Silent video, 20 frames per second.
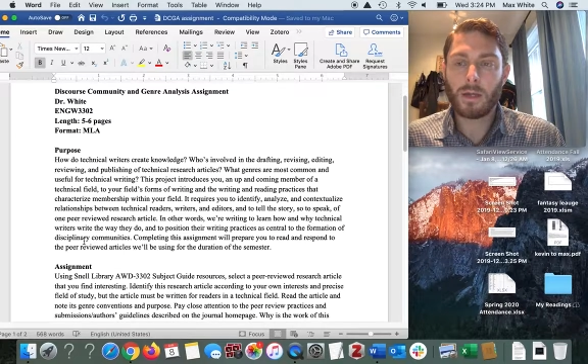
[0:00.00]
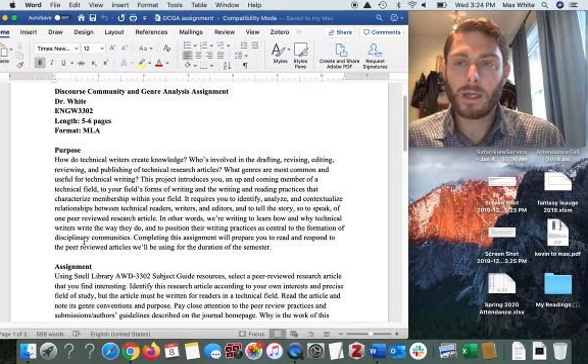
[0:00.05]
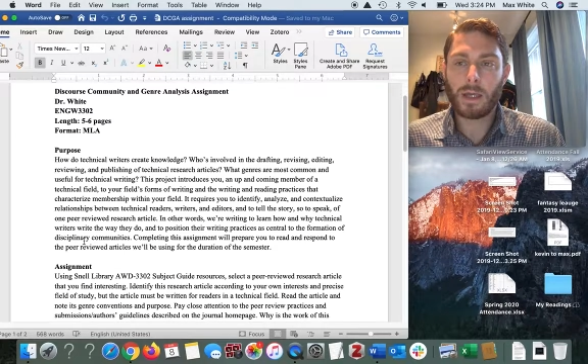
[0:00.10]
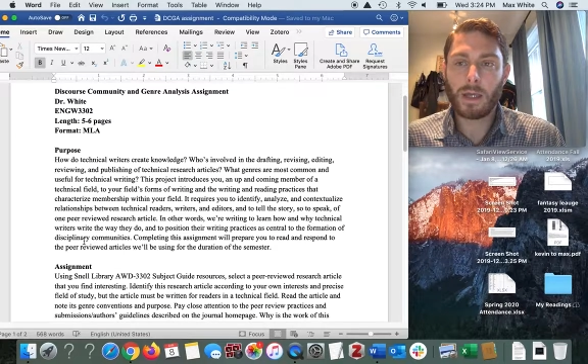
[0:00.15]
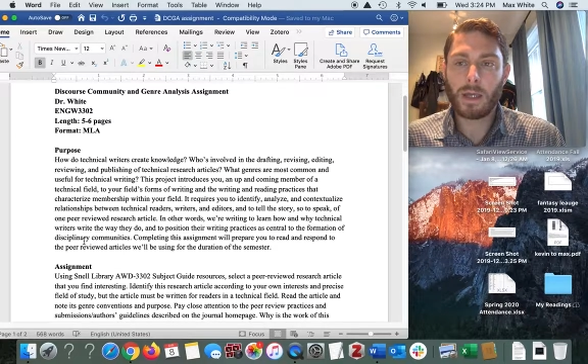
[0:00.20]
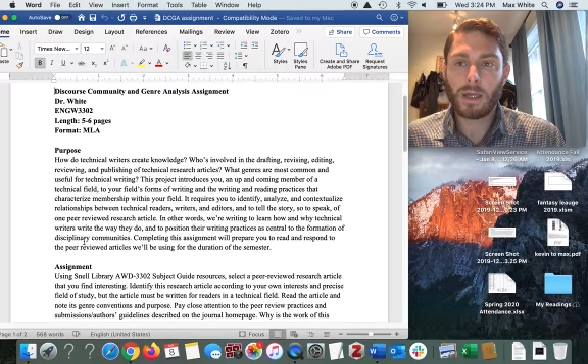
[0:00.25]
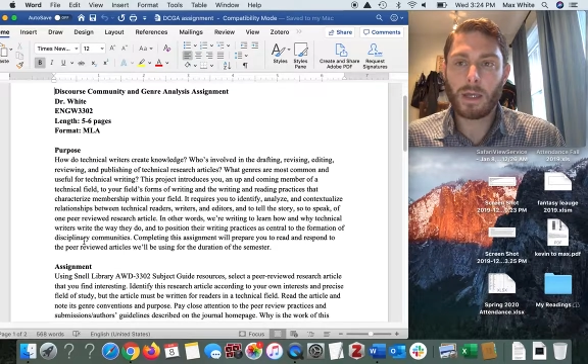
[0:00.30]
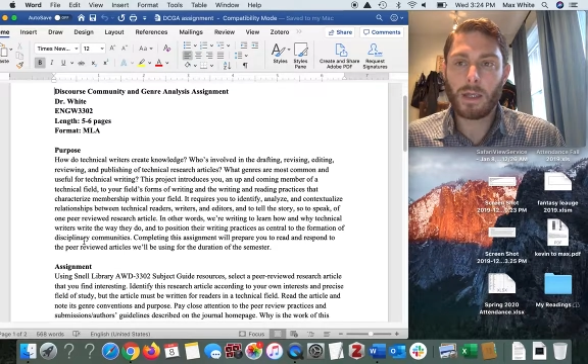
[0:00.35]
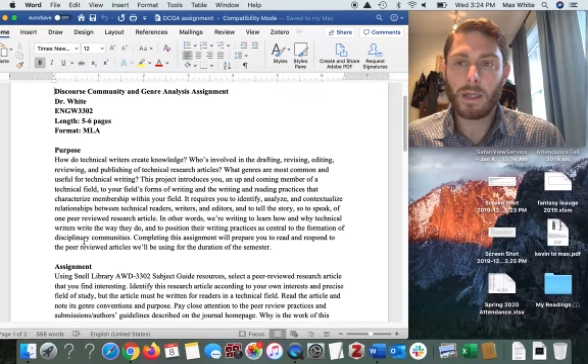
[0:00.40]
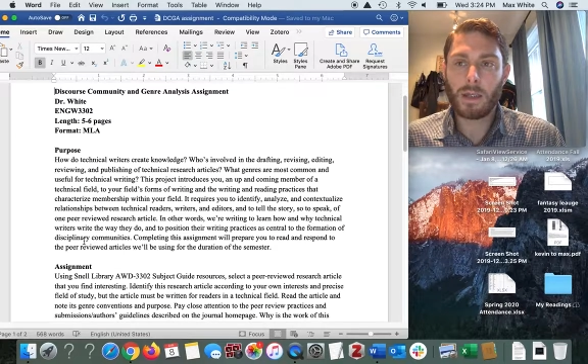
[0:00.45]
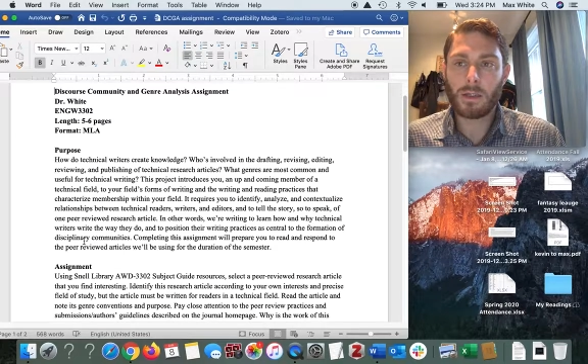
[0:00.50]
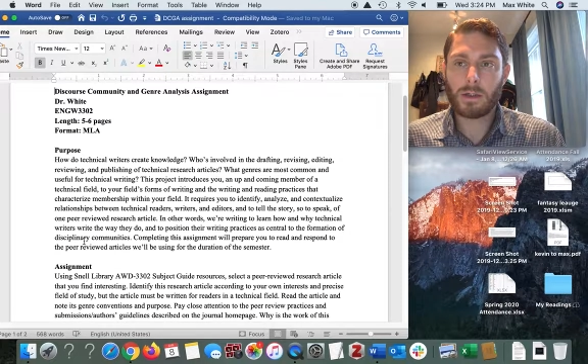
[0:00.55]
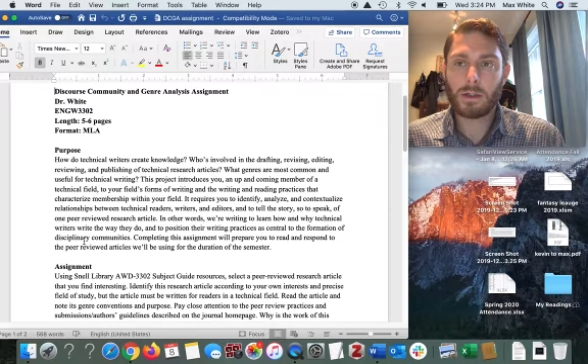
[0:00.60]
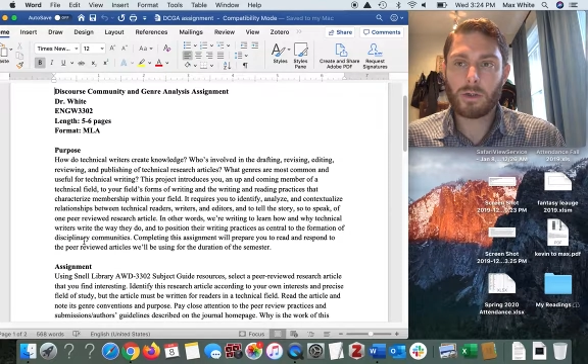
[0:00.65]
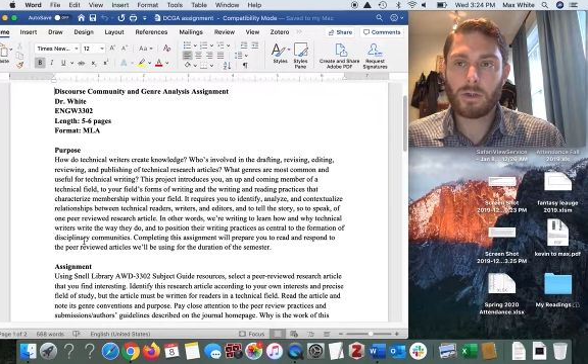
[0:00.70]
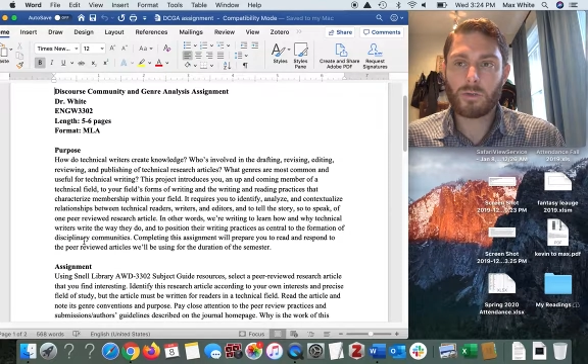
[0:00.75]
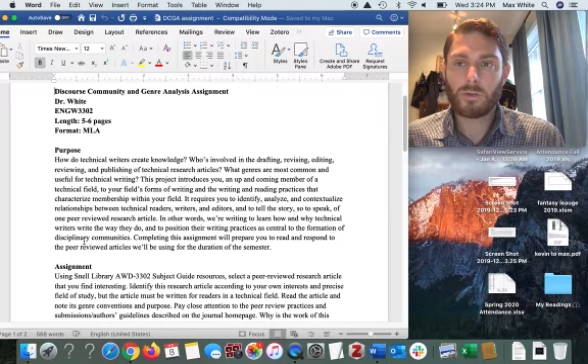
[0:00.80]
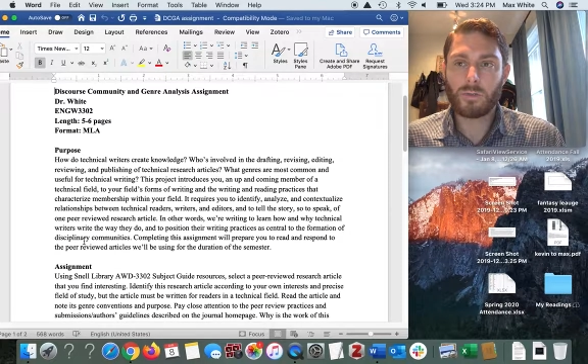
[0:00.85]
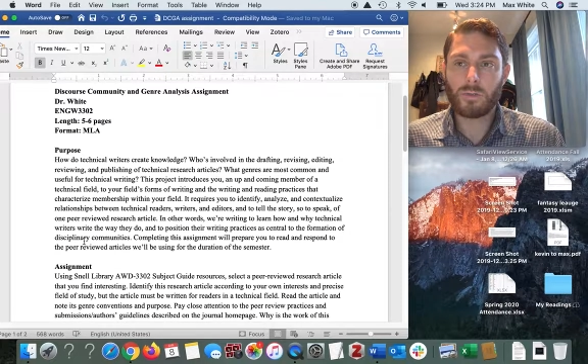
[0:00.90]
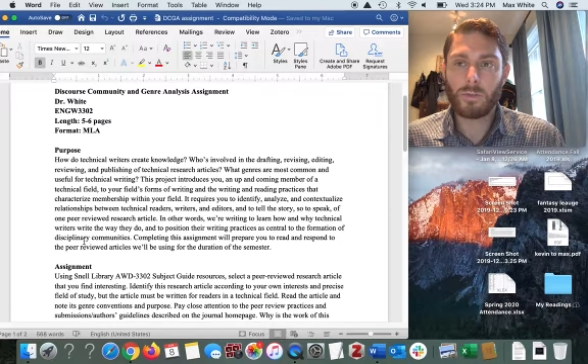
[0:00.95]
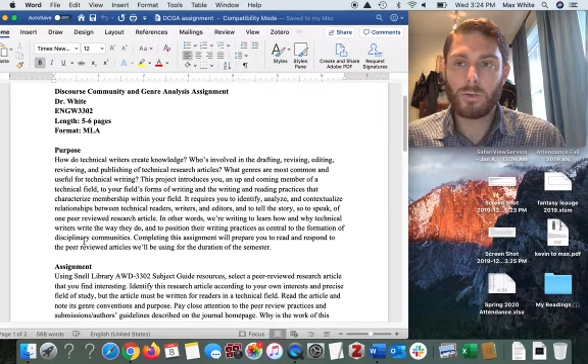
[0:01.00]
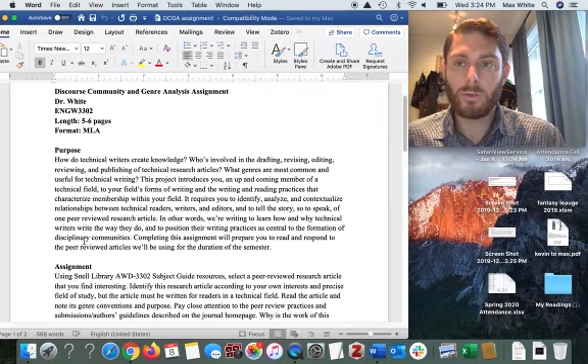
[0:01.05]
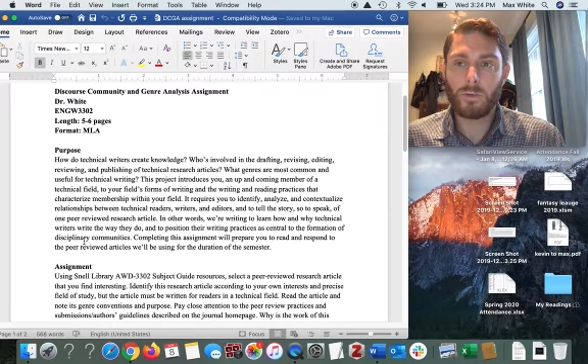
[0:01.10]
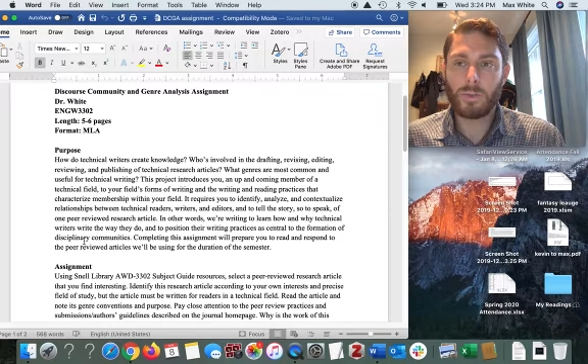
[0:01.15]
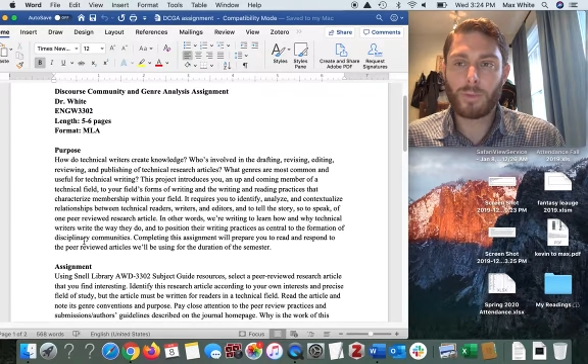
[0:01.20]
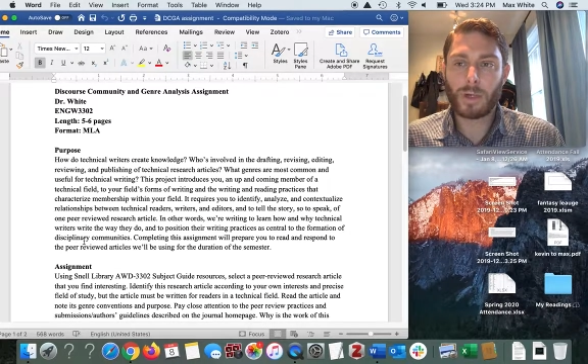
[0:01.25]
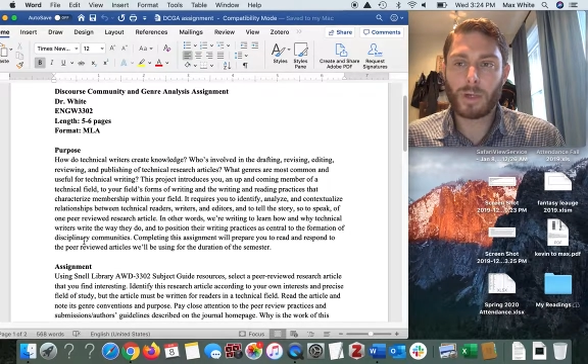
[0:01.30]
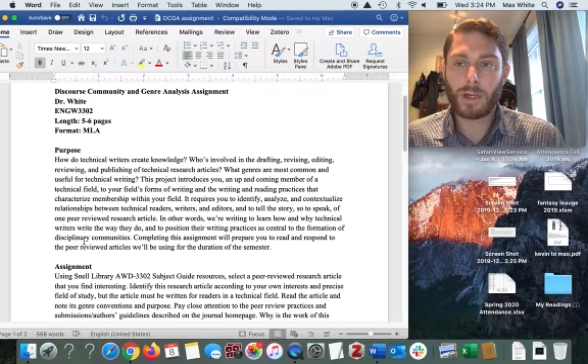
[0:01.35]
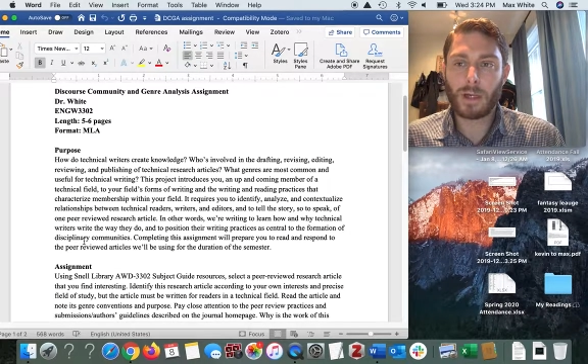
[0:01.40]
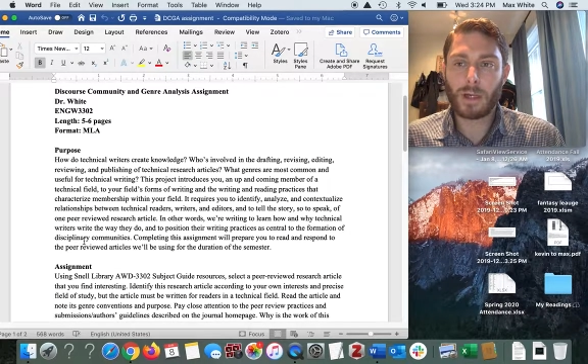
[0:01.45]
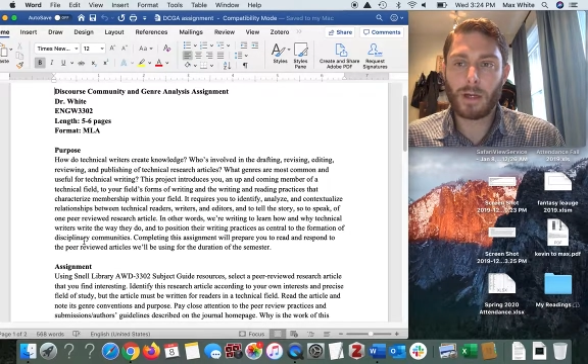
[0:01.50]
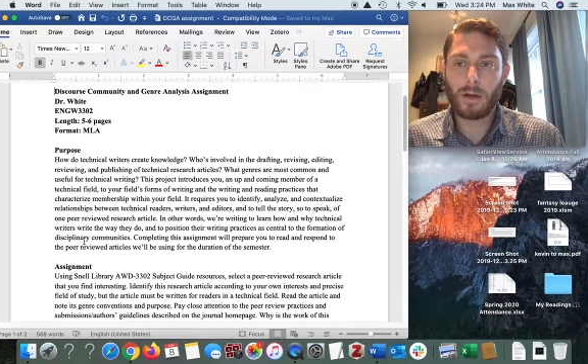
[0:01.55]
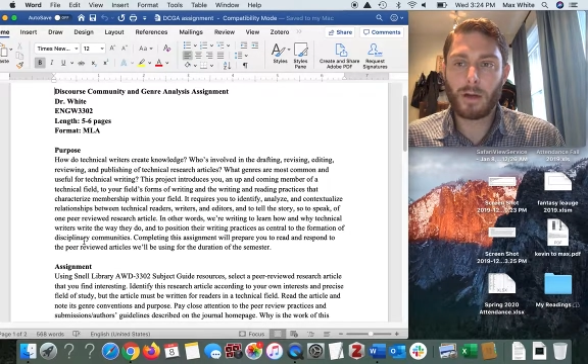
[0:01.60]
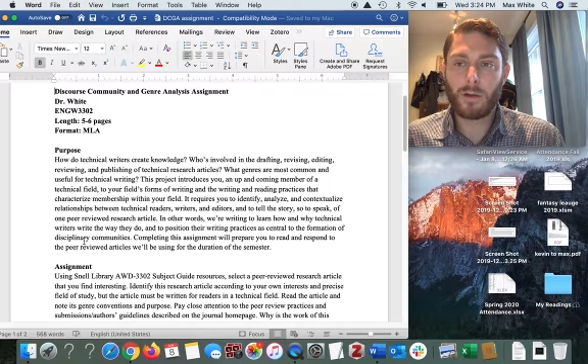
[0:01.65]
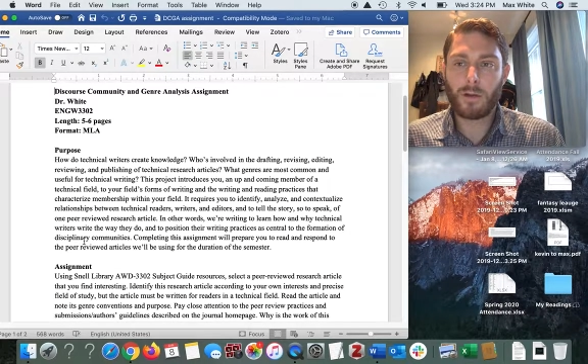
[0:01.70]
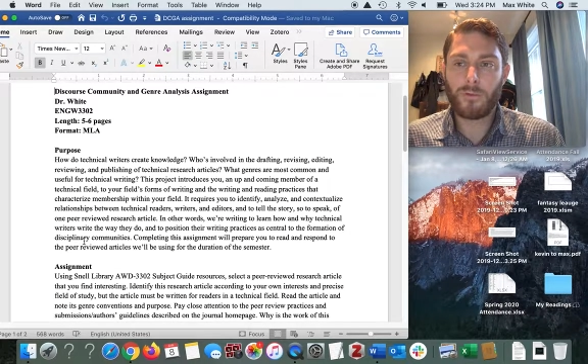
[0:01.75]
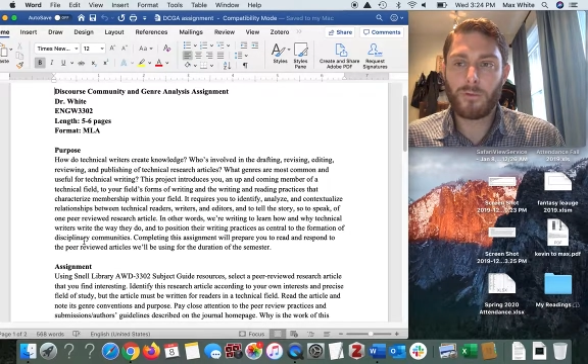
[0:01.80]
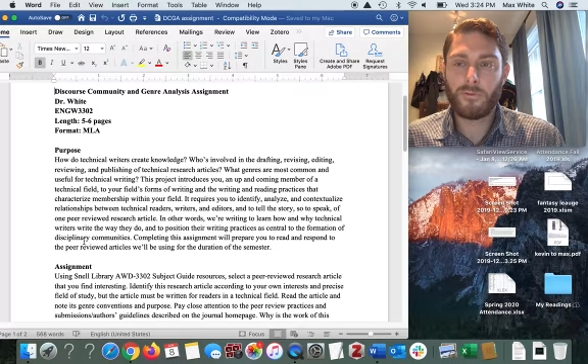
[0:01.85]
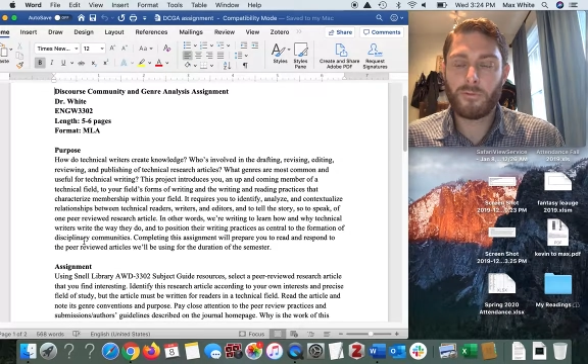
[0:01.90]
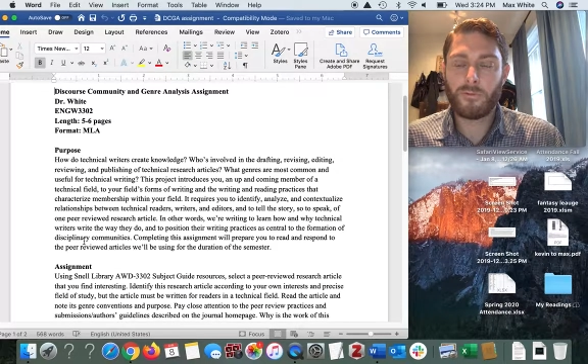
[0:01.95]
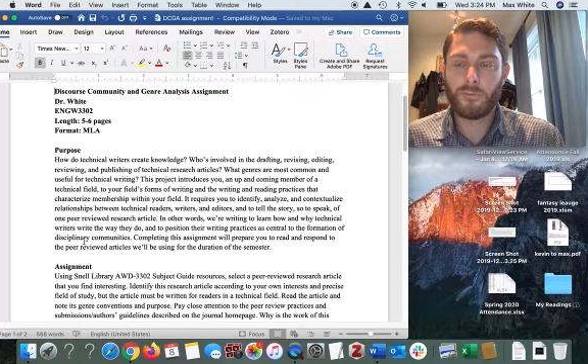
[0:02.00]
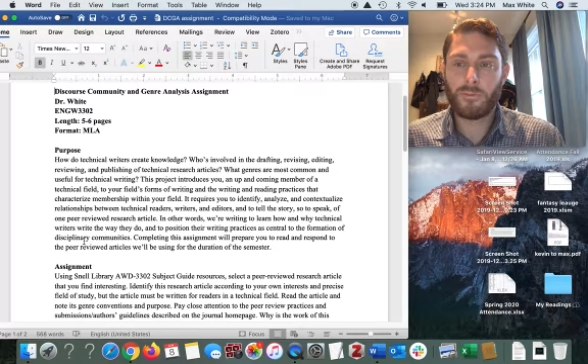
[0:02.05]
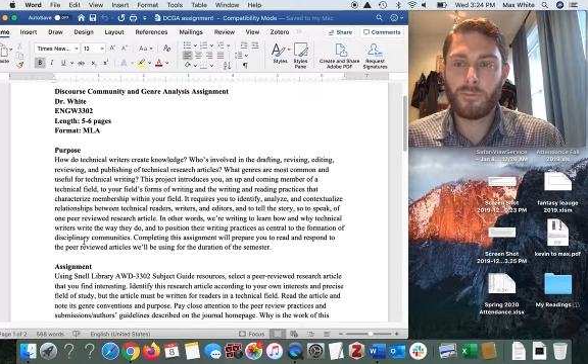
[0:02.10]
a group of